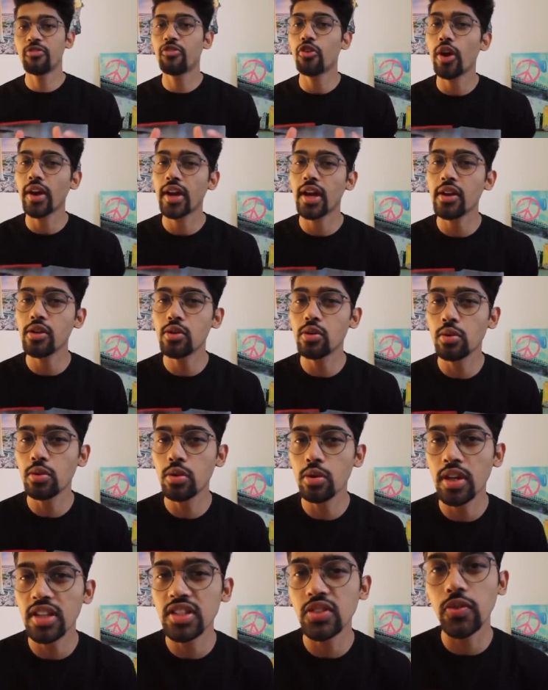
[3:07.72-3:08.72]
Before I get
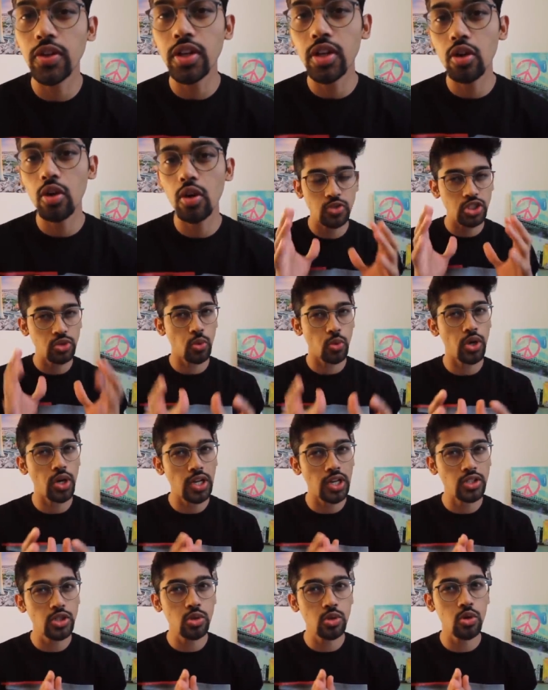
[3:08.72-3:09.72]
into today's video, just
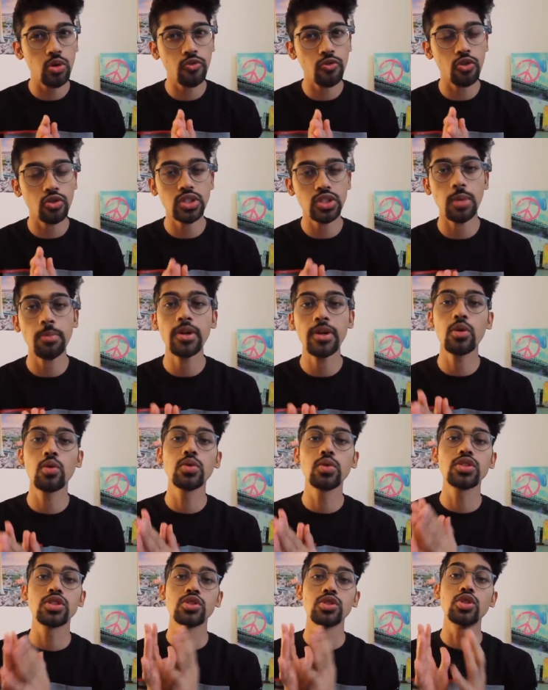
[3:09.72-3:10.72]
want to let you know if you're somebody
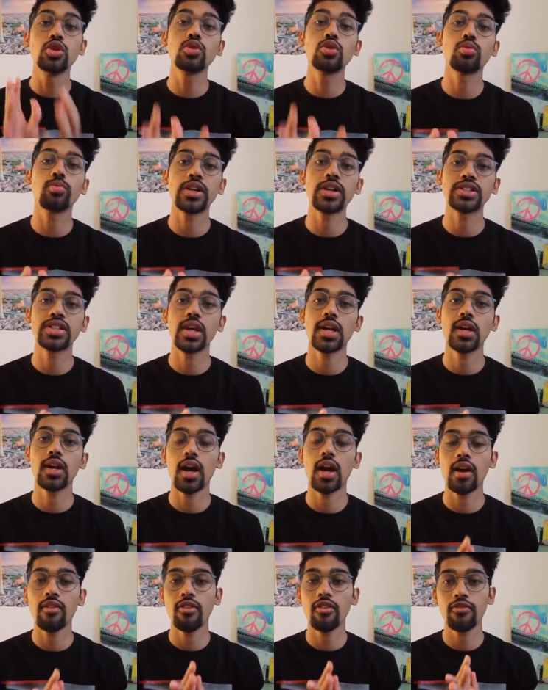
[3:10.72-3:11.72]
who is new to my
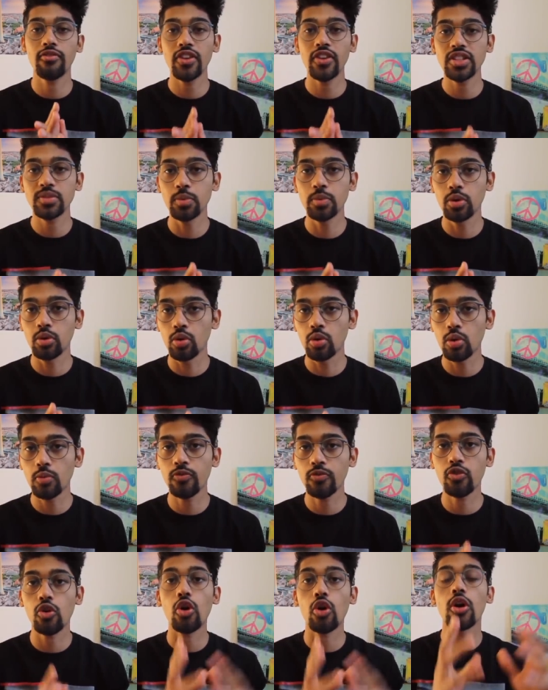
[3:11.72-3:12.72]
channel, I have a Facebook
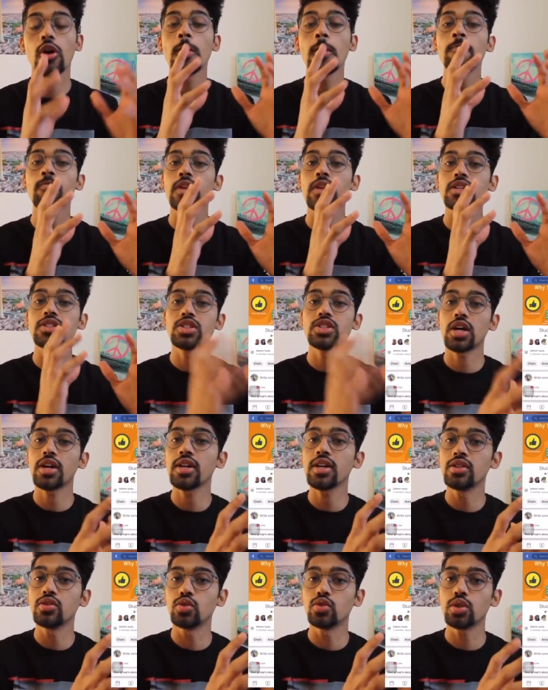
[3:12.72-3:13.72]
group for
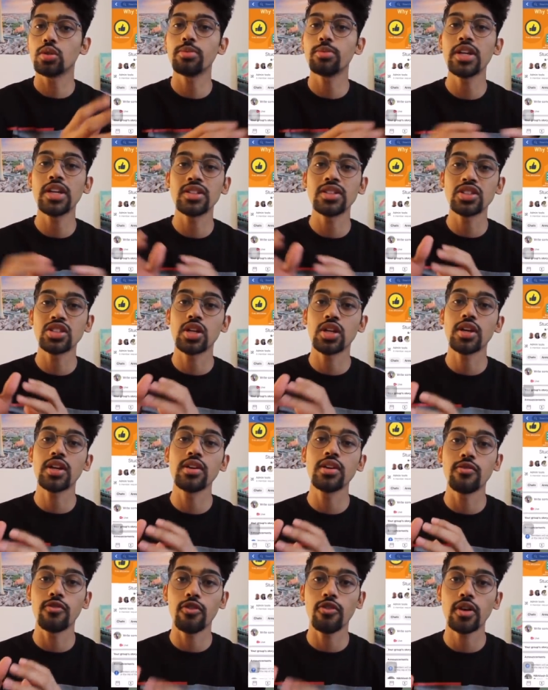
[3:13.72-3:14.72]
study in Germany and
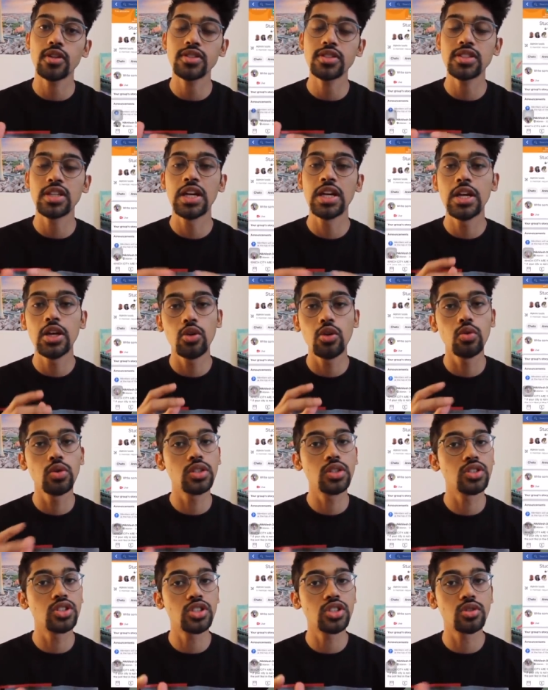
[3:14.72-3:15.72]
study in France.
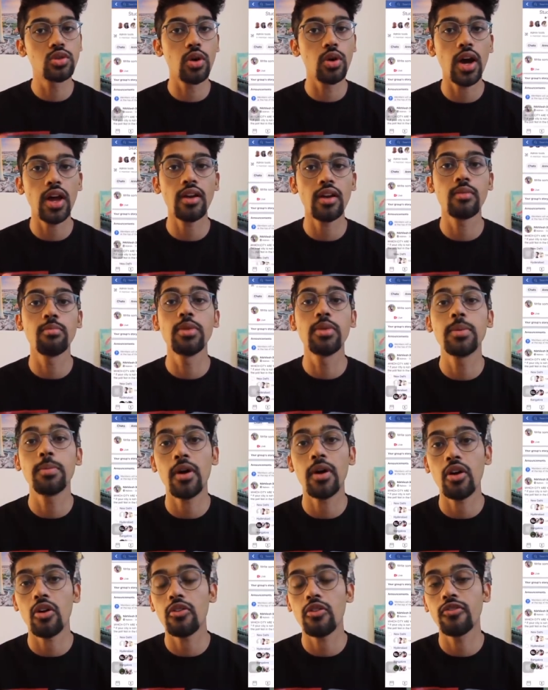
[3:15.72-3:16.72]
You can just go ahead and
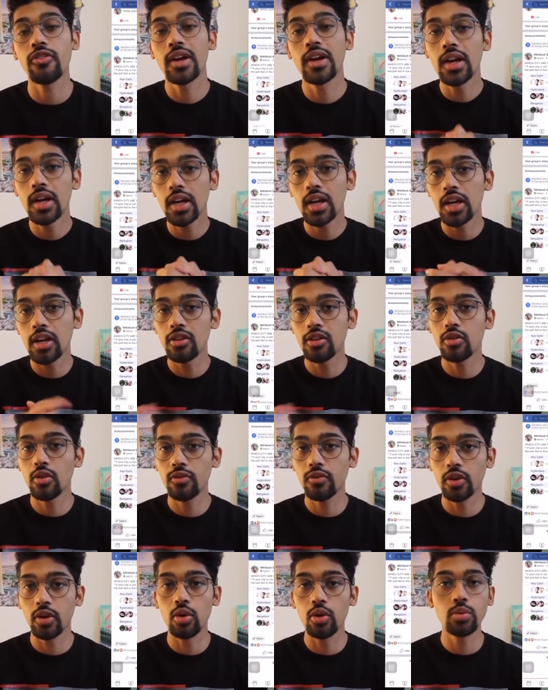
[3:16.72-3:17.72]
be part of
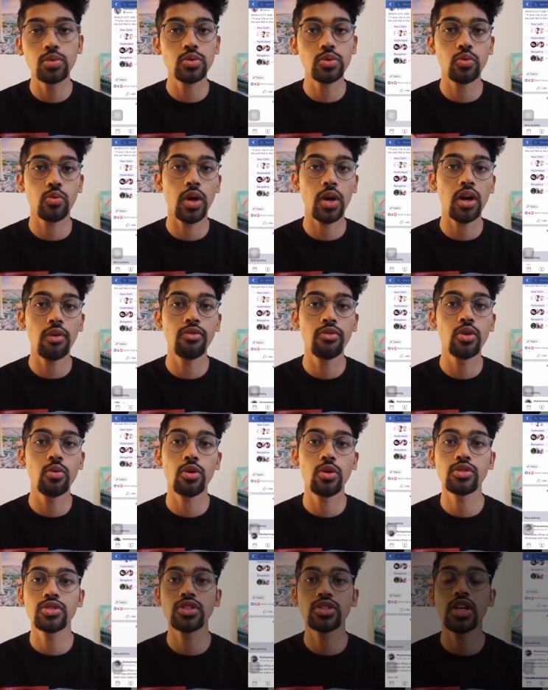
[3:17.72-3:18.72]
either of the groups wherever
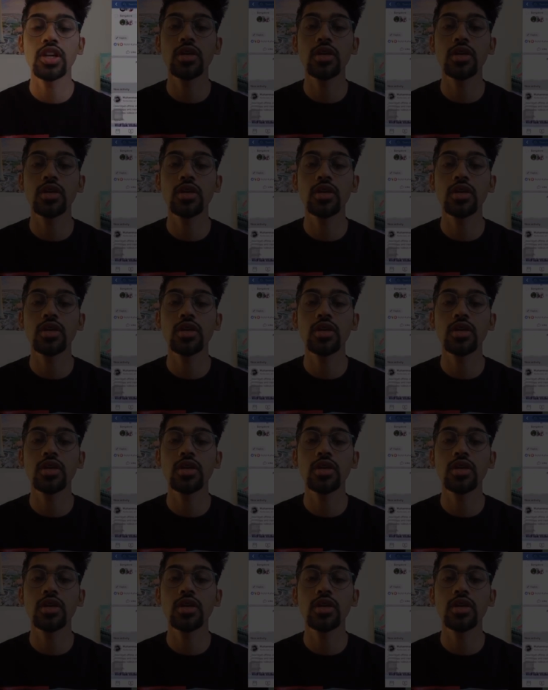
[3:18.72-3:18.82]
you want to